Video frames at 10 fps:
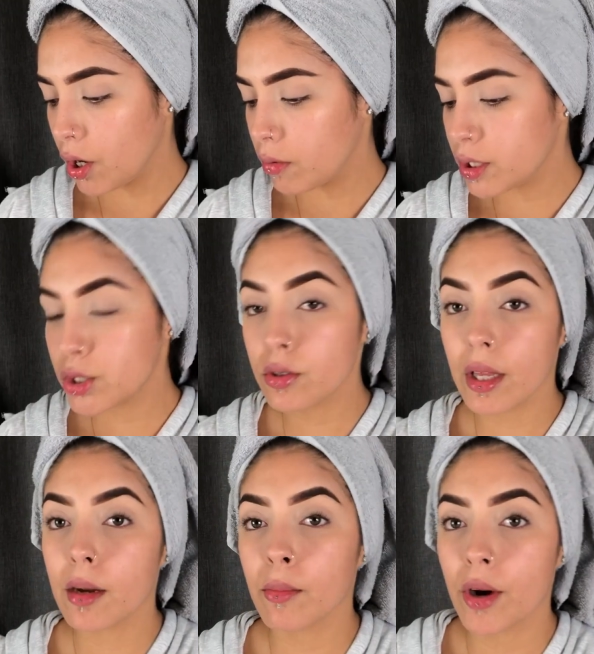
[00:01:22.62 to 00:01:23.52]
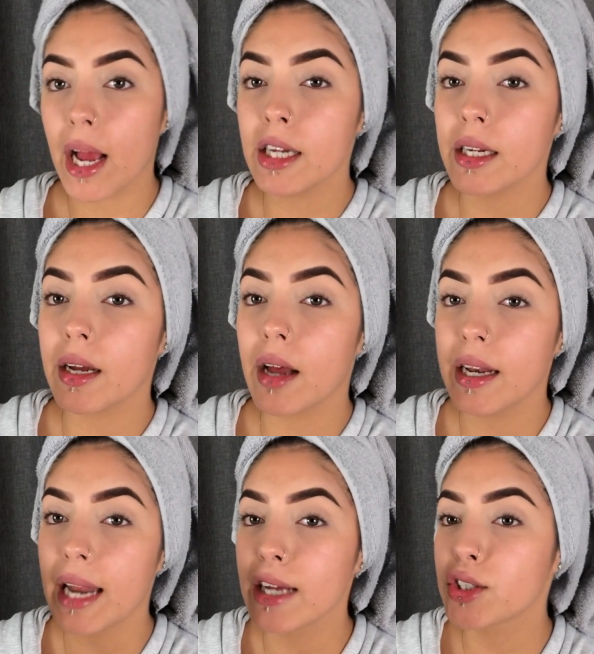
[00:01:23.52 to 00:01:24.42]
I always do like a more
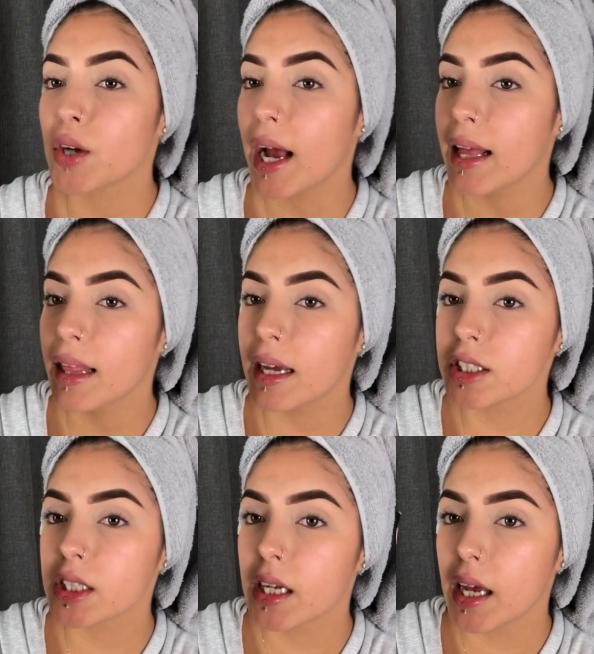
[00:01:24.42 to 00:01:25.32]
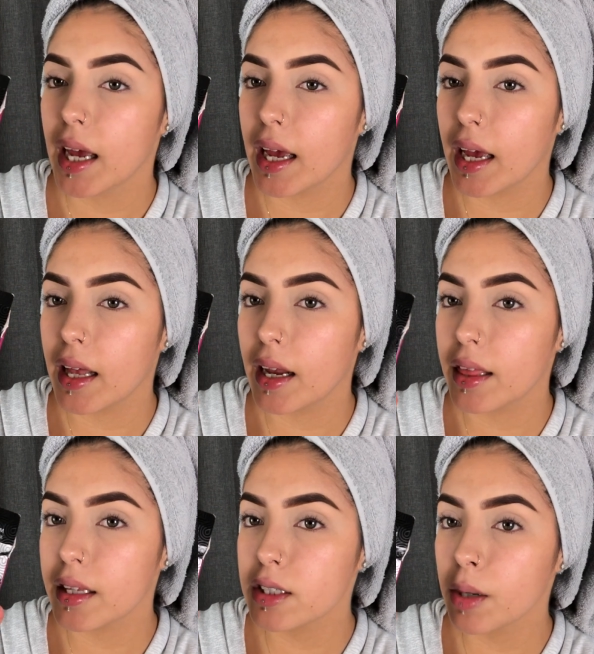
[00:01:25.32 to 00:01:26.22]
natural eyelash, and
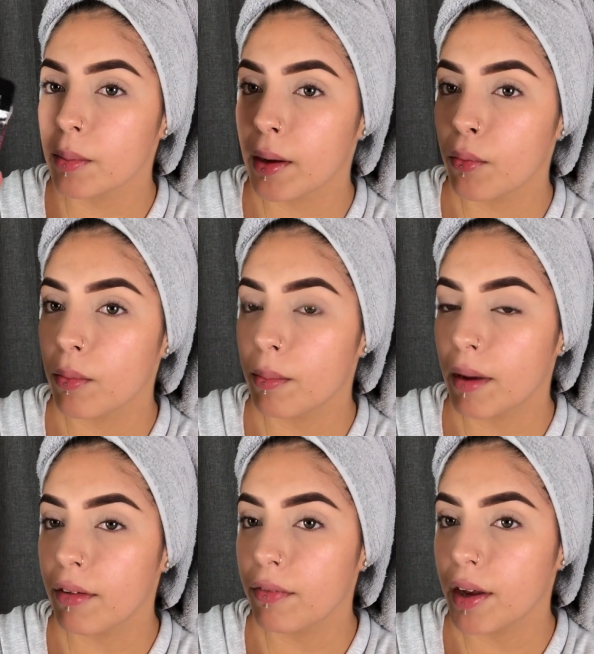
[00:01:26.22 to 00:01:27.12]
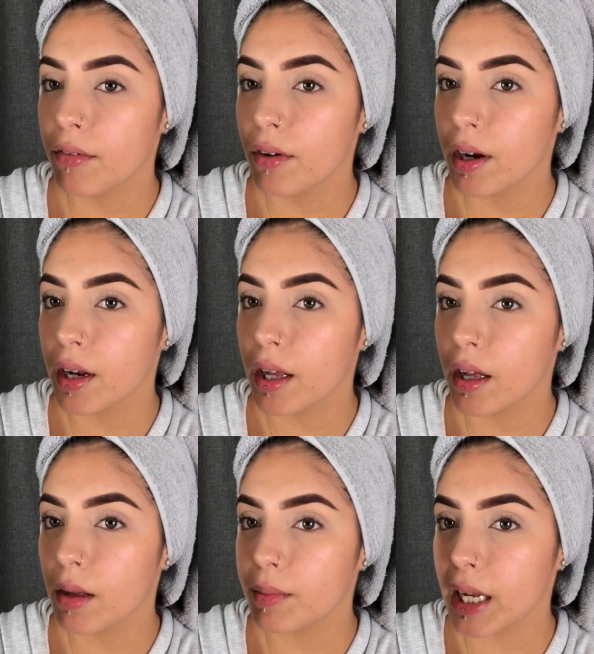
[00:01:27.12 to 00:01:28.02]
these are my favorite
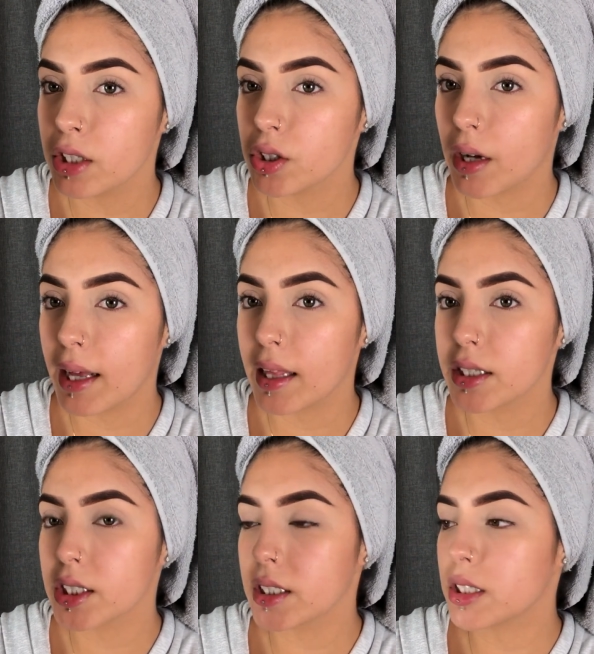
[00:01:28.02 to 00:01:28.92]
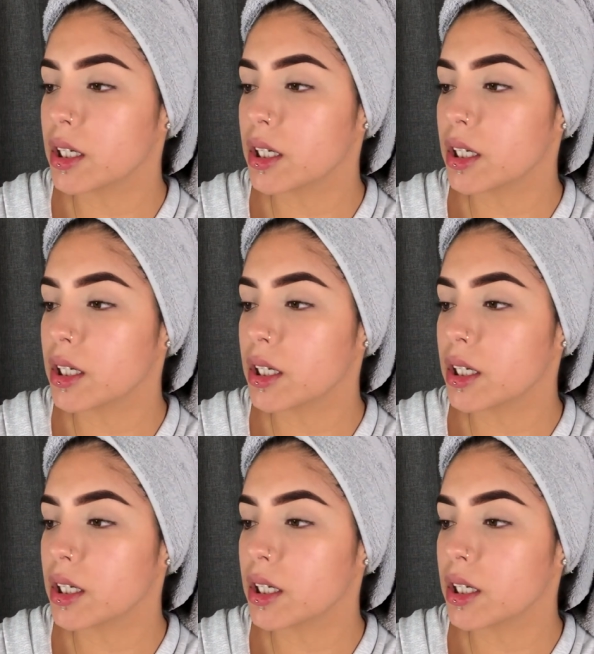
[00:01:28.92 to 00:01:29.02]
natural eyelashes.